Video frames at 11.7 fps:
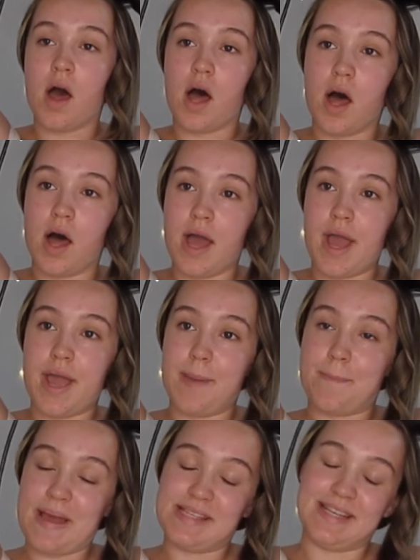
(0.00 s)
I
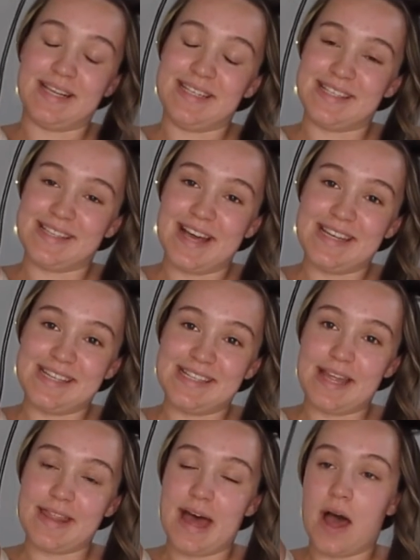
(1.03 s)
basically decided
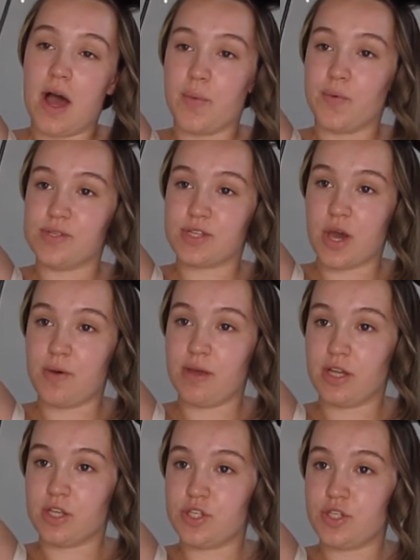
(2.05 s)
that I was
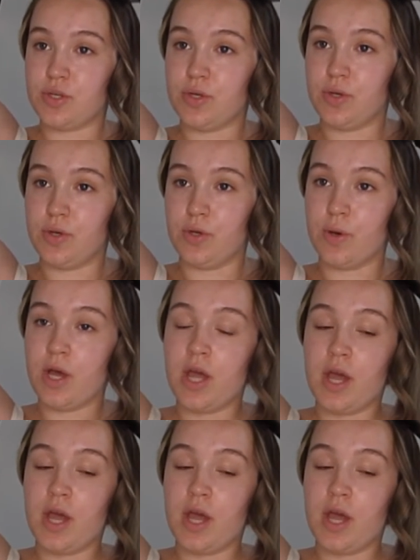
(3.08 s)
going to